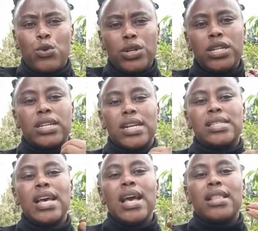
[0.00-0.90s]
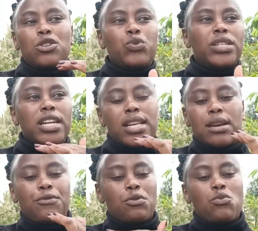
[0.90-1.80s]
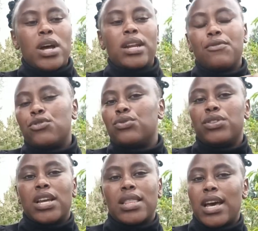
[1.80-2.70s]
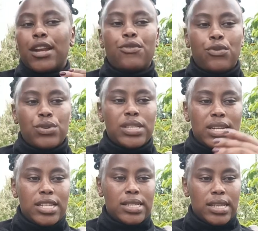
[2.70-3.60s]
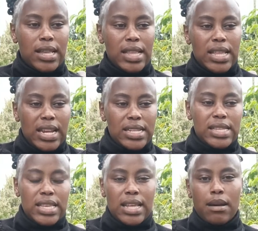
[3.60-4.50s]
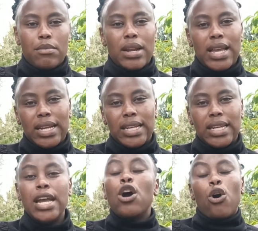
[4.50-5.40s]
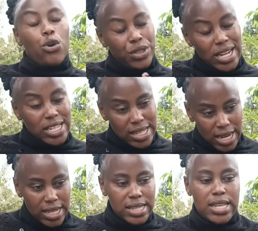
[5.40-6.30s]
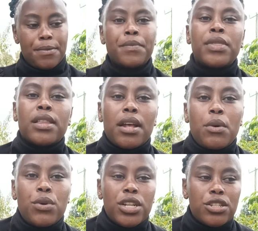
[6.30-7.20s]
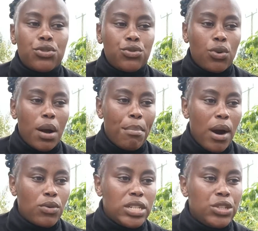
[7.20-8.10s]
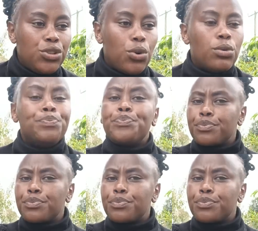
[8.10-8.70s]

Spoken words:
good grades that will take them from one level to the other? And of course, that is the next thing that I'm likely, or that is the next thing that I want us to talk about. You know,